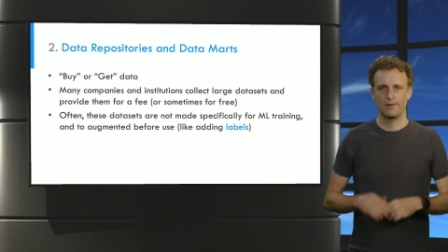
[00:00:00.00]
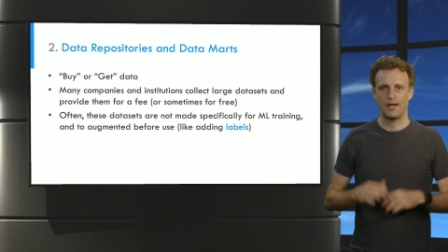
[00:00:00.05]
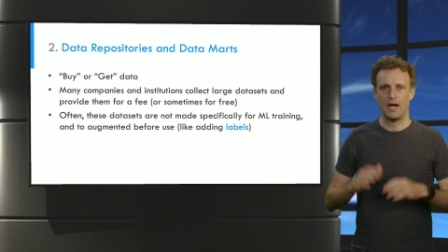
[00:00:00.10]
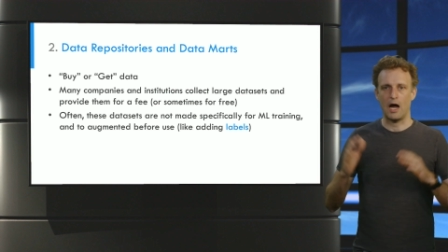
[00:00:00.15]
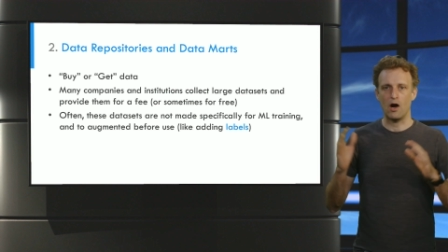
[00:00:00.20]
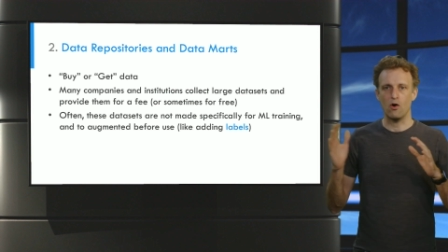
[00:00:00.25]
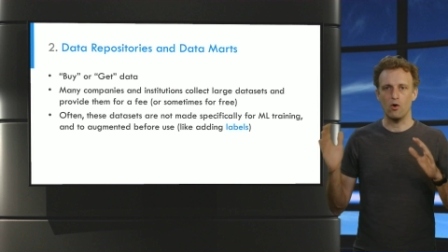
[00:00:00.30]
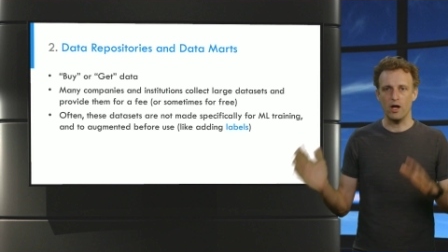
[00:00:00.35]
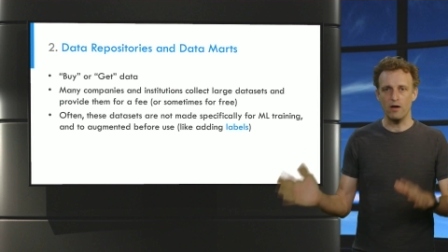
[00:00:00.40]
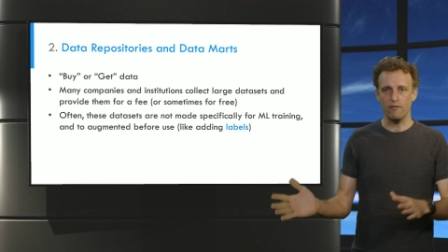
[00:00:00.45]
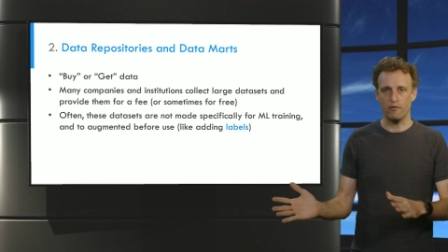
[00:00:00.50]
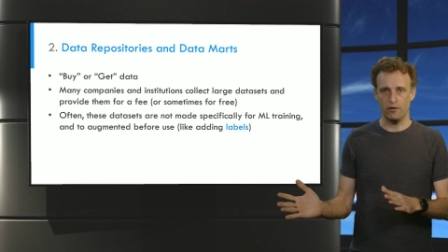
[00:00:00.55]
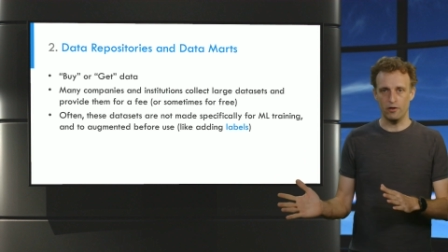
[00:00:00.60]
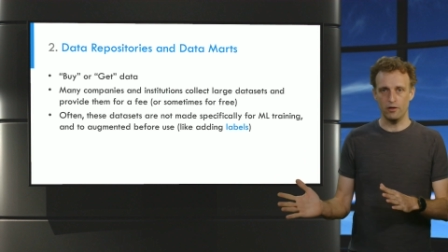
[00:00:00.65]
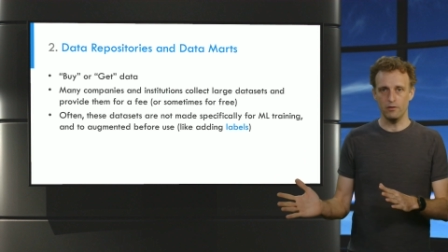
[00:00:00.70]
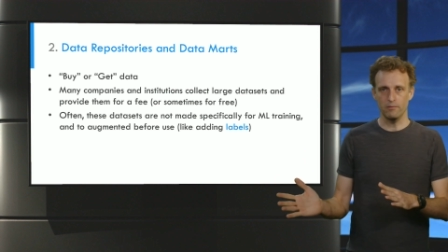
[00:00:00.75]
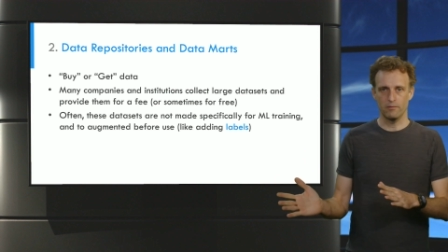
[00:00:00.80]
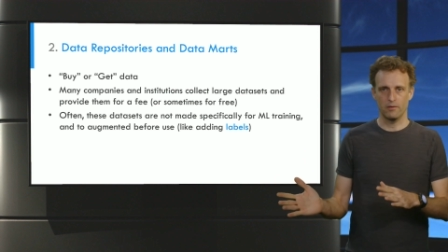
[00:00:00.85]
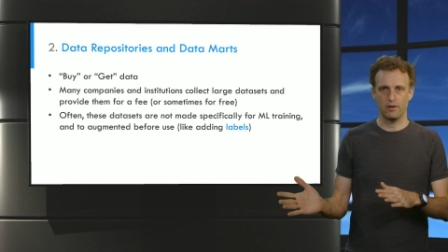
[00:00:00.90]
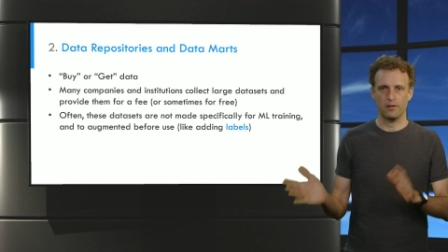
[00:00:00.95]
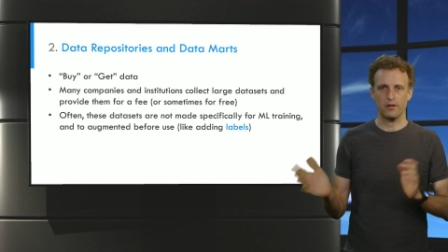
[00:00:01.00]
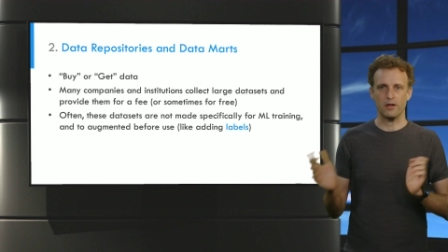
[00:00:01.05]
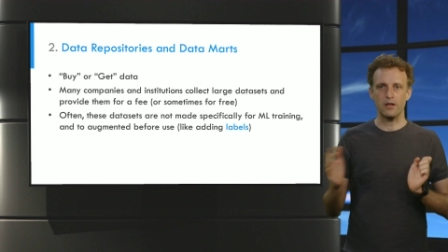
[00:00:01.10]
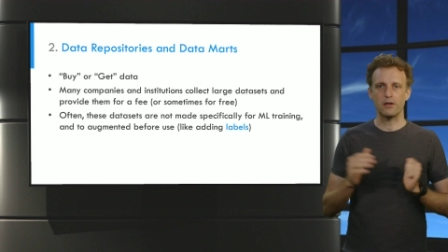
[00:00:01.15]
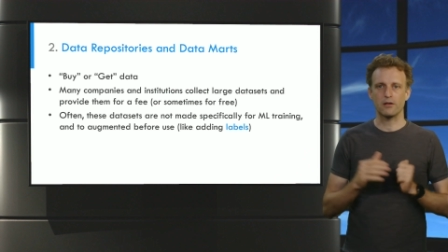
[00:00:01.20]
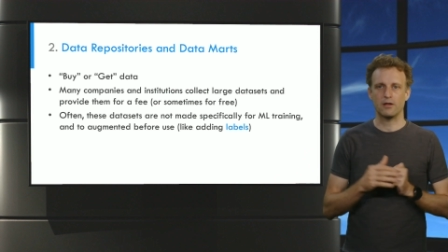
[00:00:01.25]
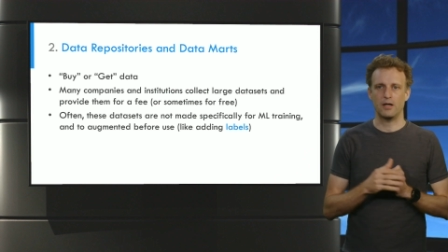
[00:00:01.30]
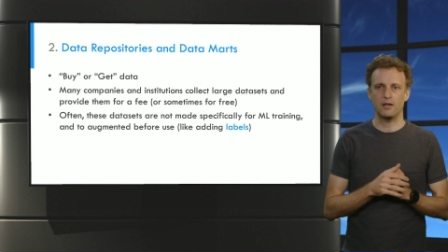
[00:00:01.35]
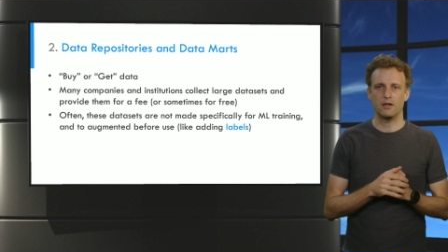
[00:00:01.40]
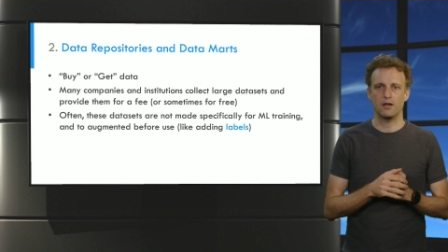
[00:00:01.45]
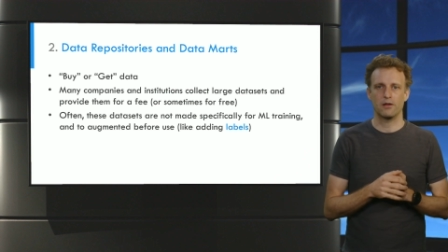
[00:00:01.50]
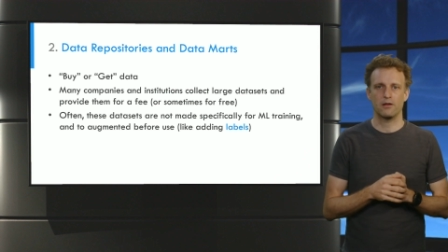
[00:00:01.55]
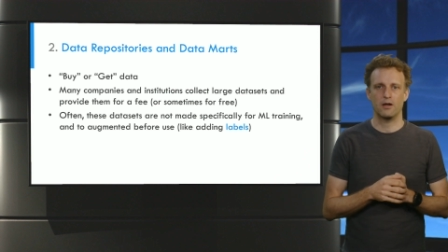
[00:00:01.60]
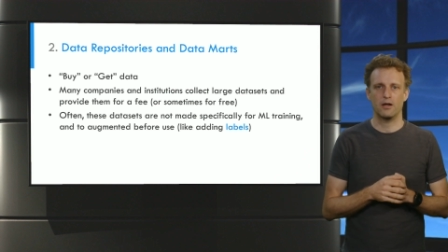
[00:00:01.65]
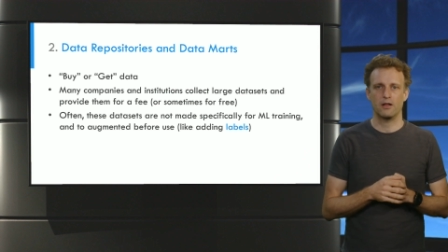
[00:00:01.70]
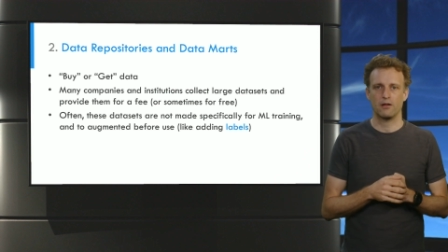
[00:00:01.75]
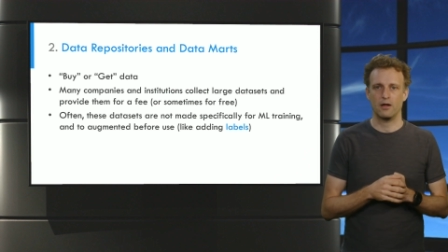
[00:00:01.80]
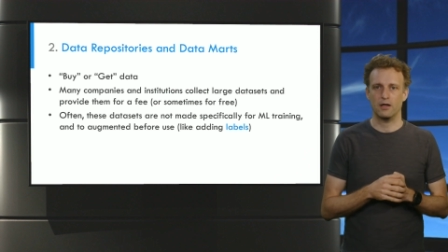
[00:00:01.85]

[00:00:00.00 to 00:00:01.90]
However, these datasets